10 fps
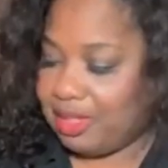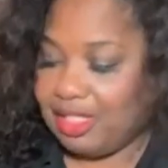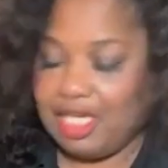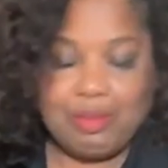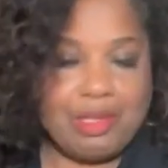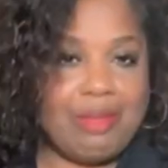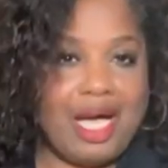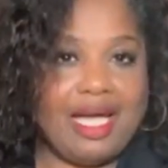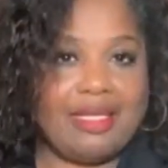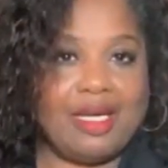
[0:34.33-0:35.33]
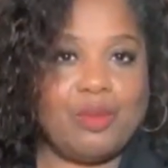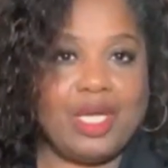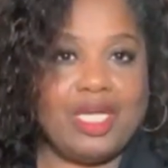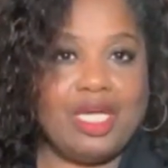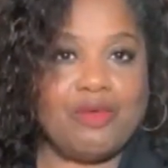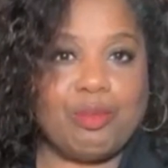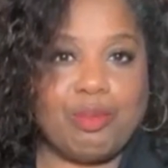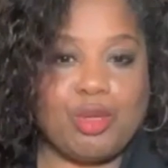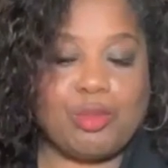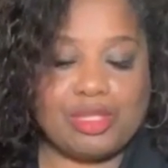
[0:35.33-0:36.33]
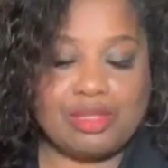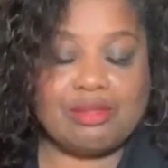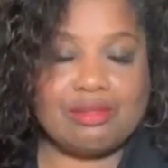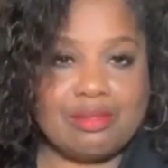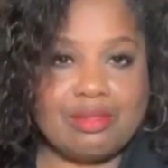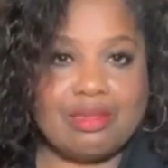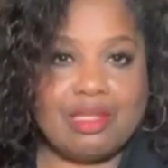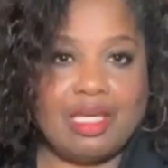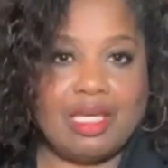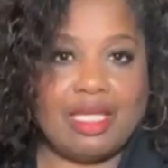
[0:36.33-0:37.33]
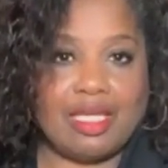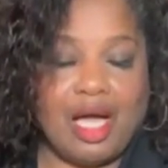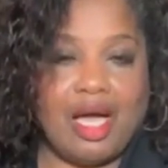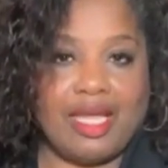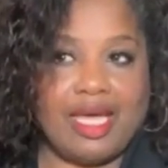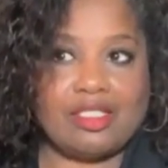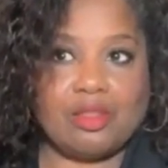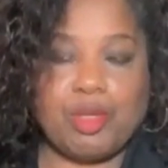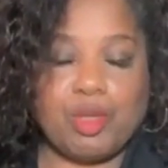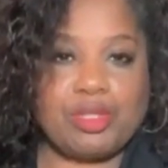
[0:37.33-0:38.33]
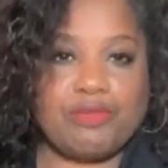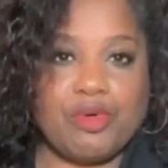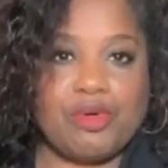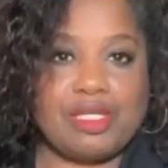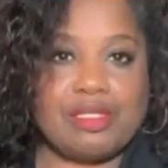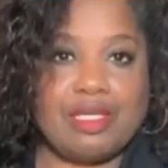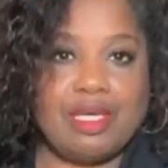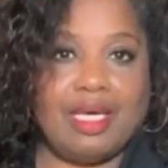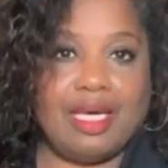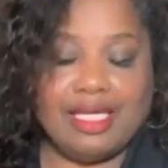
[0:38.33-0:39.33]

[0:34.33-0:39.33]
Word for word: But to keep in mind that we're here for purpose, and God has a purpose for us.